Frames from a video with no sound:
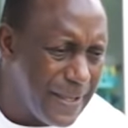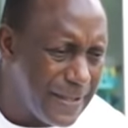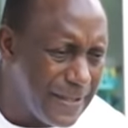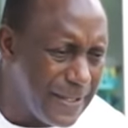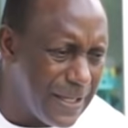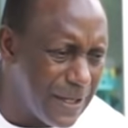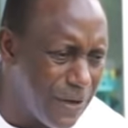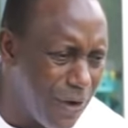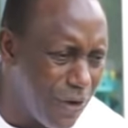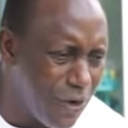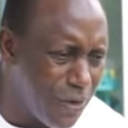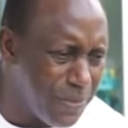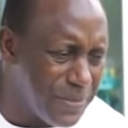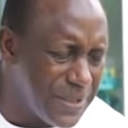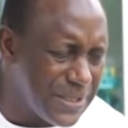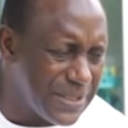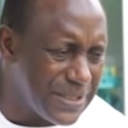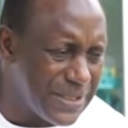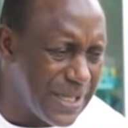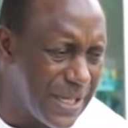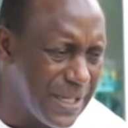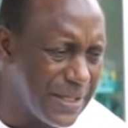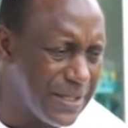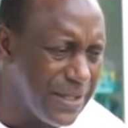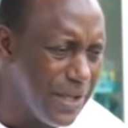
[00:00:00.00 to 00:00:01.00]
The
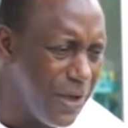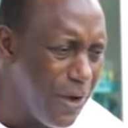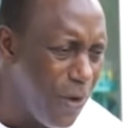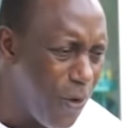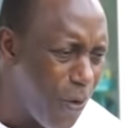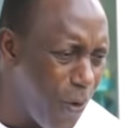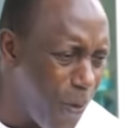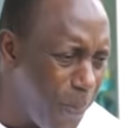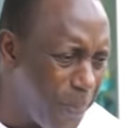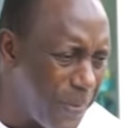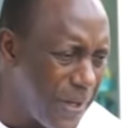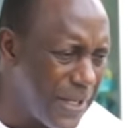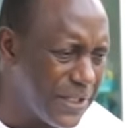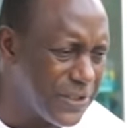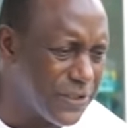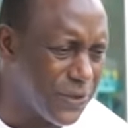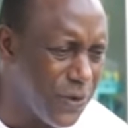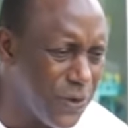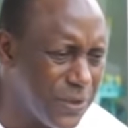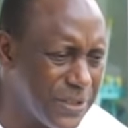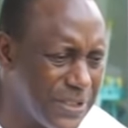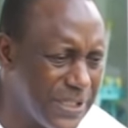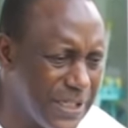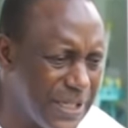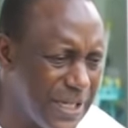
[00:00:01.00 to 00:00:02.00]
Economist said, hopeless
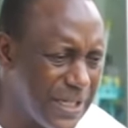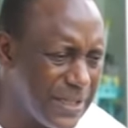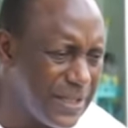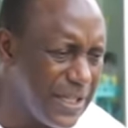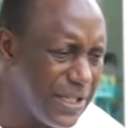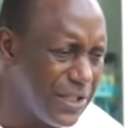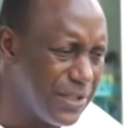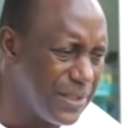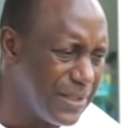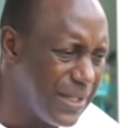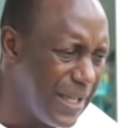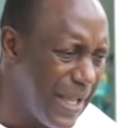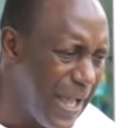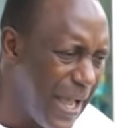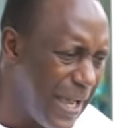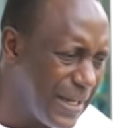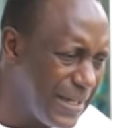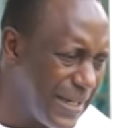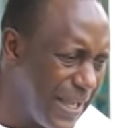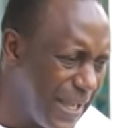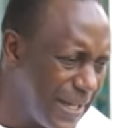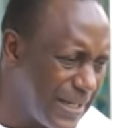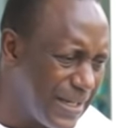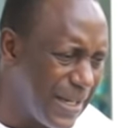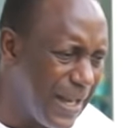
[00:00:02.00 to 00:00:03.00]
continent. They, they
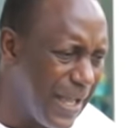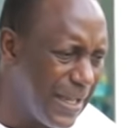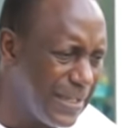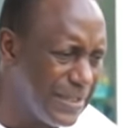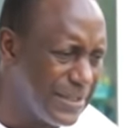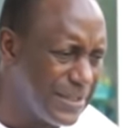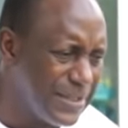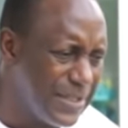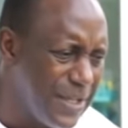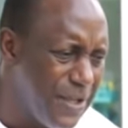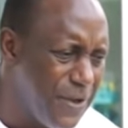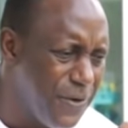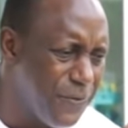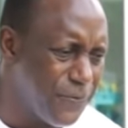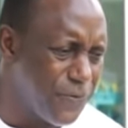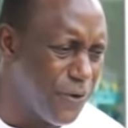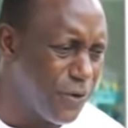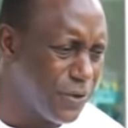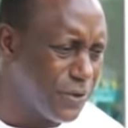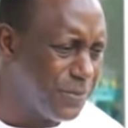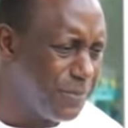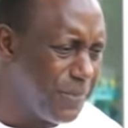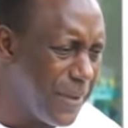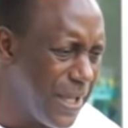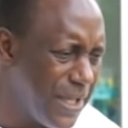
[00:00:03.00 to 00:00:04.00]
had headlines,
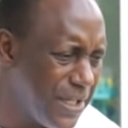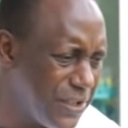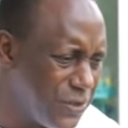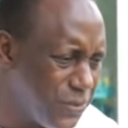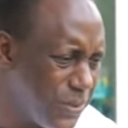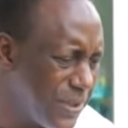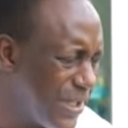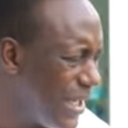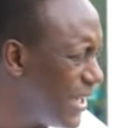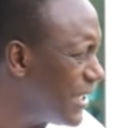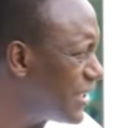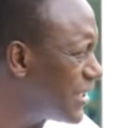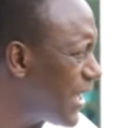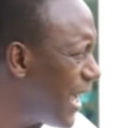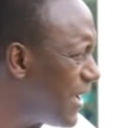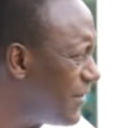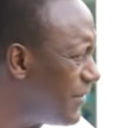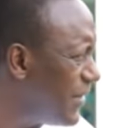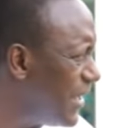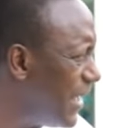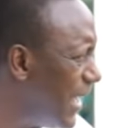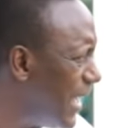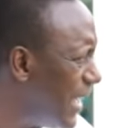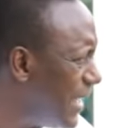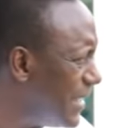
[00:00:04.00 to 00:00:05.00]
front page with
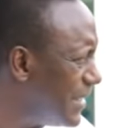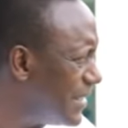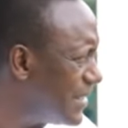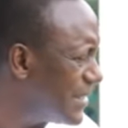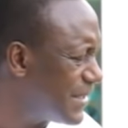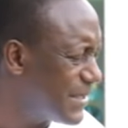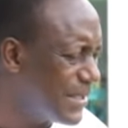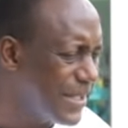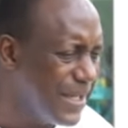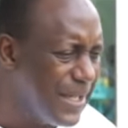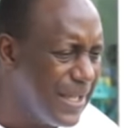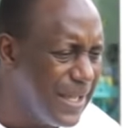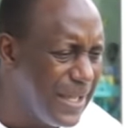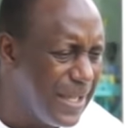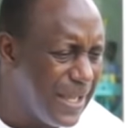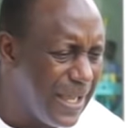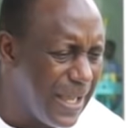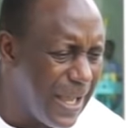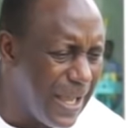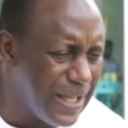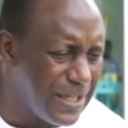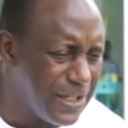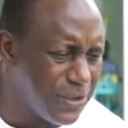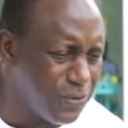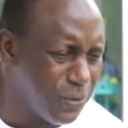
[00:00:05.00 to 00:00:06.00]
HIV AIDS,
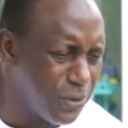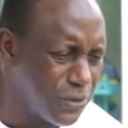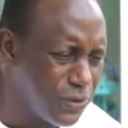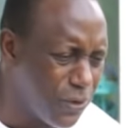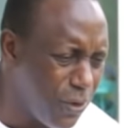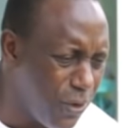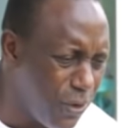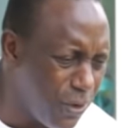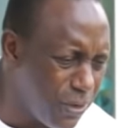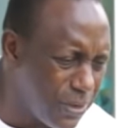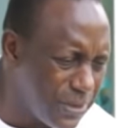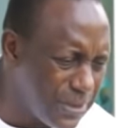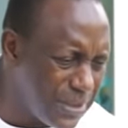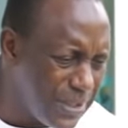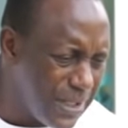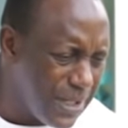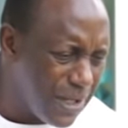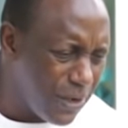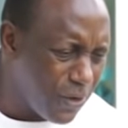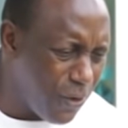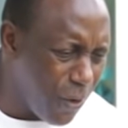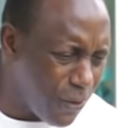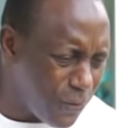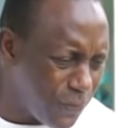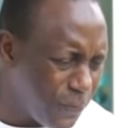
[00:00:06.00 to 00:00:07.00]
and it was all
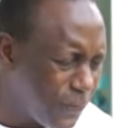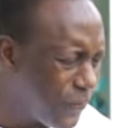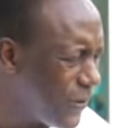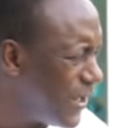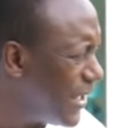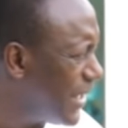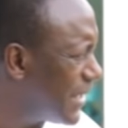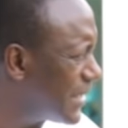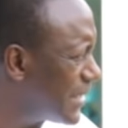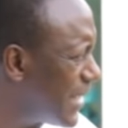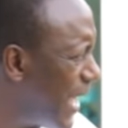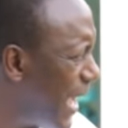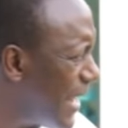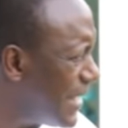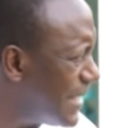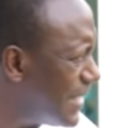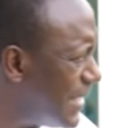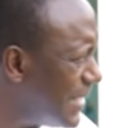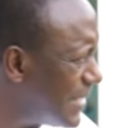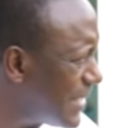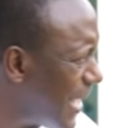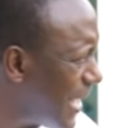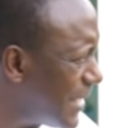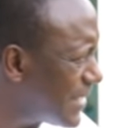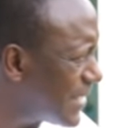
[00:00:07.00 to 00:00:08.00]
conflict and
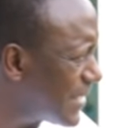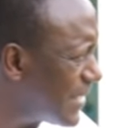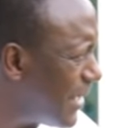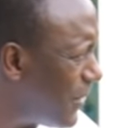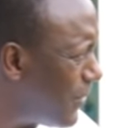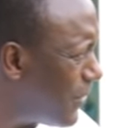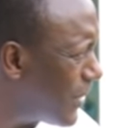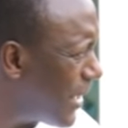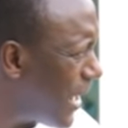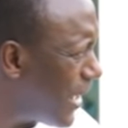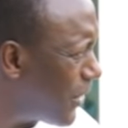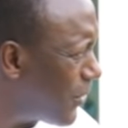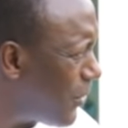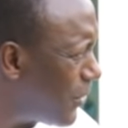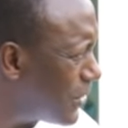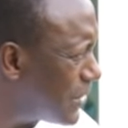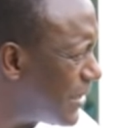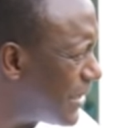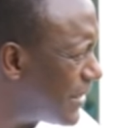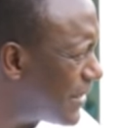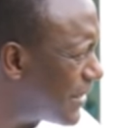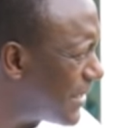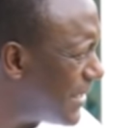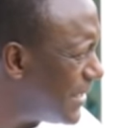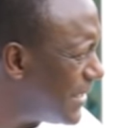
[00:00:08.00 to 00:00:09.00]
disaster, what I call
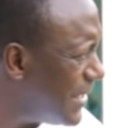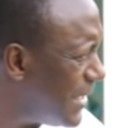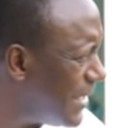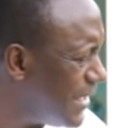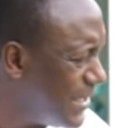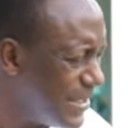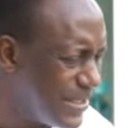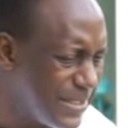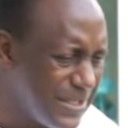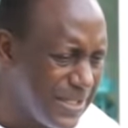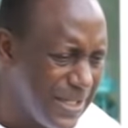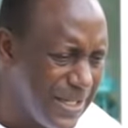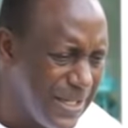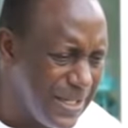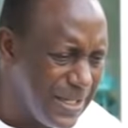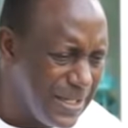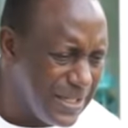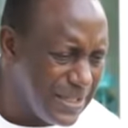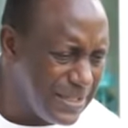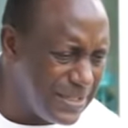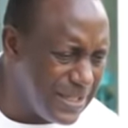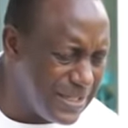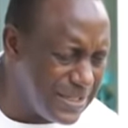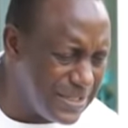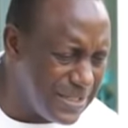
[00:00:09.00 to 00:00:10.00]
the three Ds
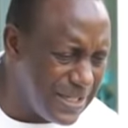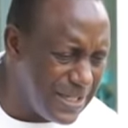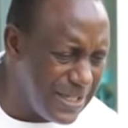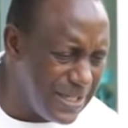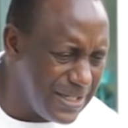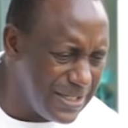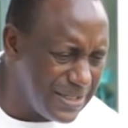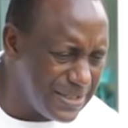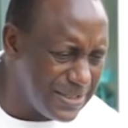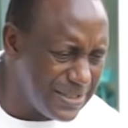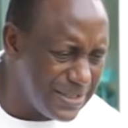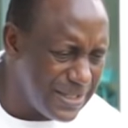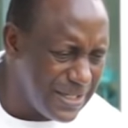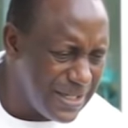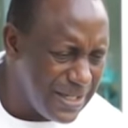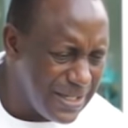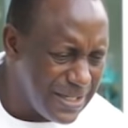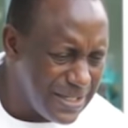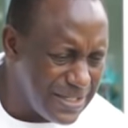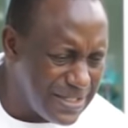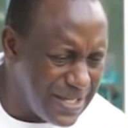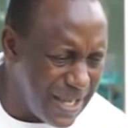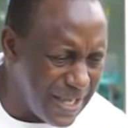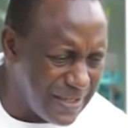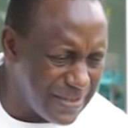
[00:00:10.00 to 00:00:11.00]
disease,
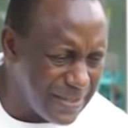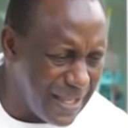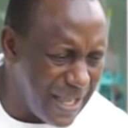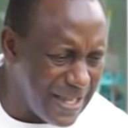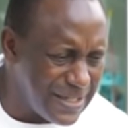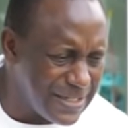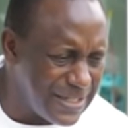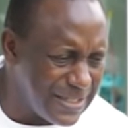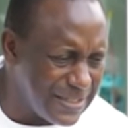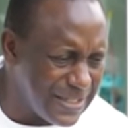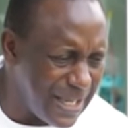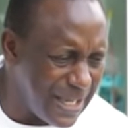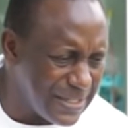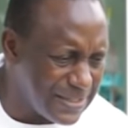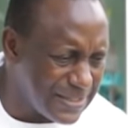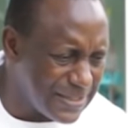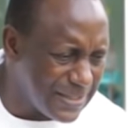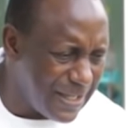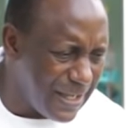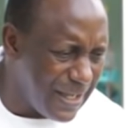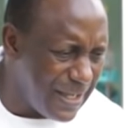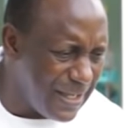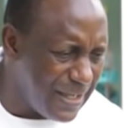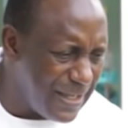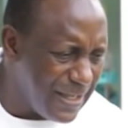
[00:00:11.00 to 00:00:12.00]
death, and
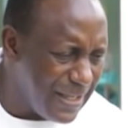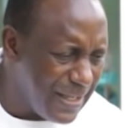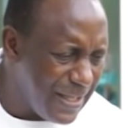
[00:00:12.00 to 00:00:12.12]
disaster.